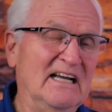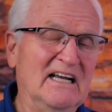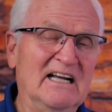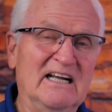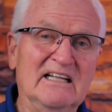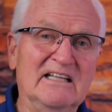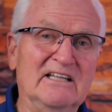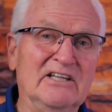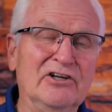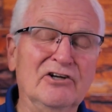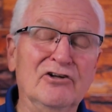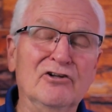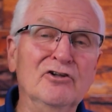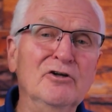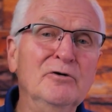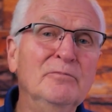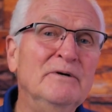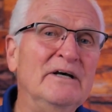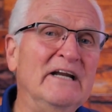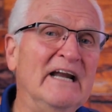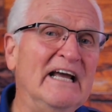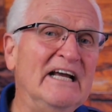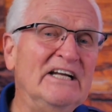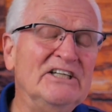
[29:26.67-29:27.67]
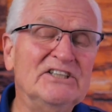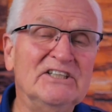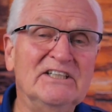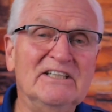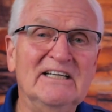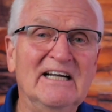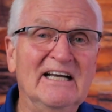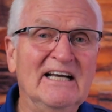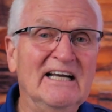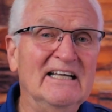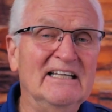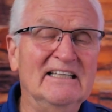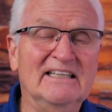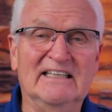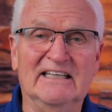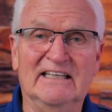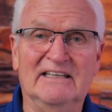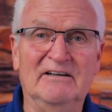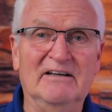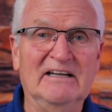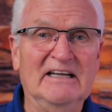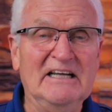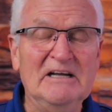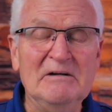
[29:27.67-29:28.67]
the illumination that
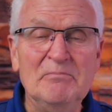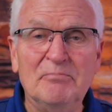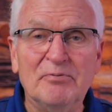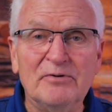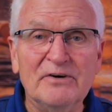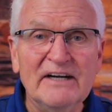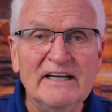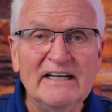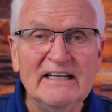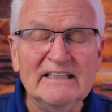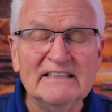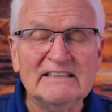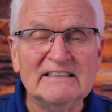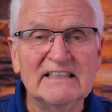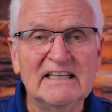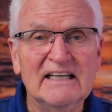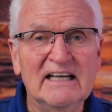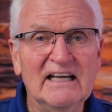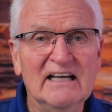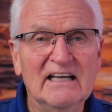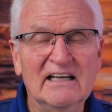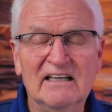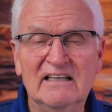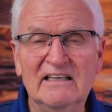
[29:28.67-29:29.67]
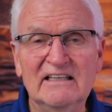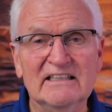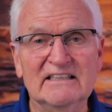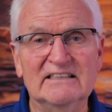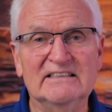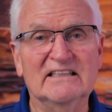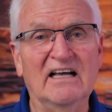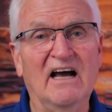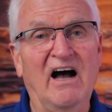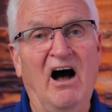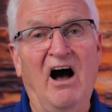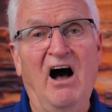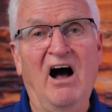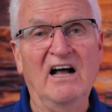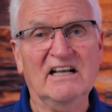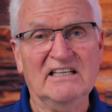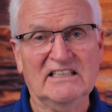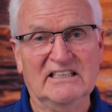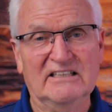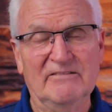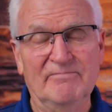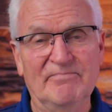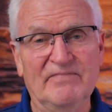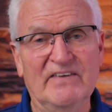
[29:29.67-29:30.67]
he brings is awesome.